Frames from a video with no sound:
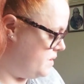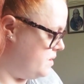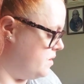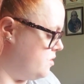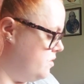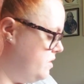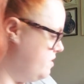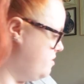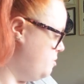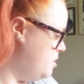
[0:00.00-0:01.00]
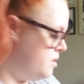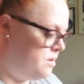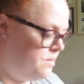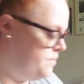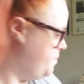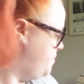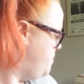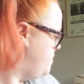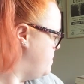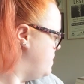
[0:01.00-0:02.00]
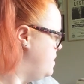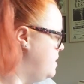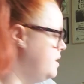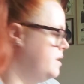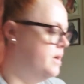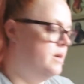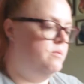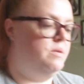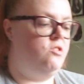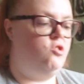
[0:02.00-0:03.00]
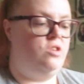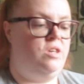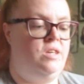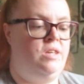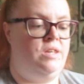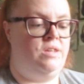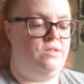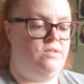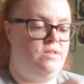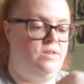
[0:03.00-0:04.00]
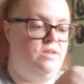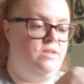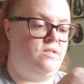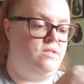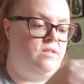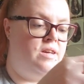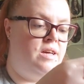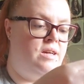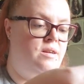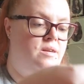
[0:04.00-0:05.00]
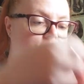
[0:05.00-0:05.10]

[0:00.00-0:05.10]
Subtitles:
I got this one, which is just a